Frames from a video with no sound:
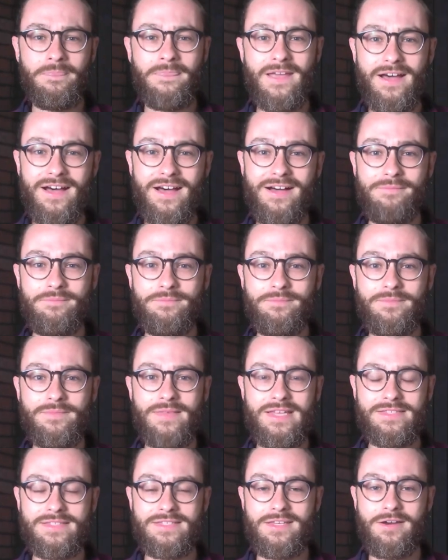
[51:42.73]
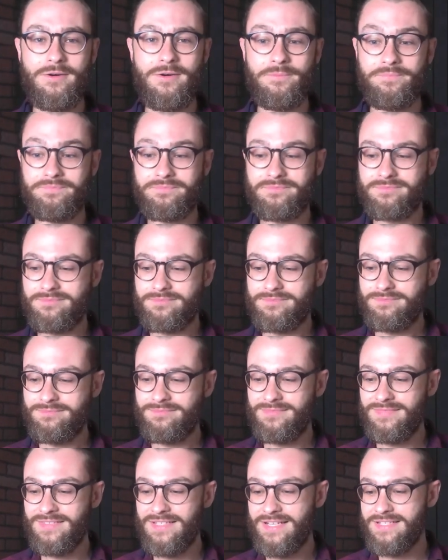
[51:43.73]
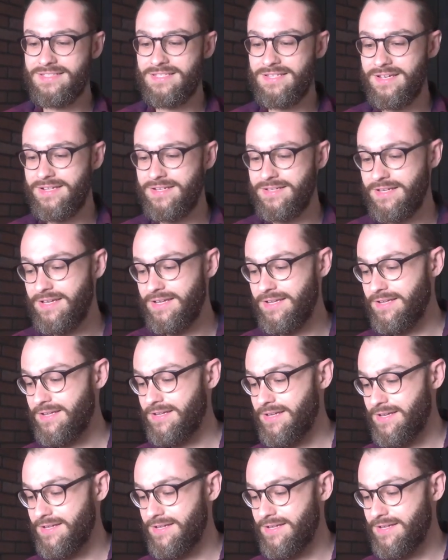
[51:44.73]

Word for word: Um, and so it's like it,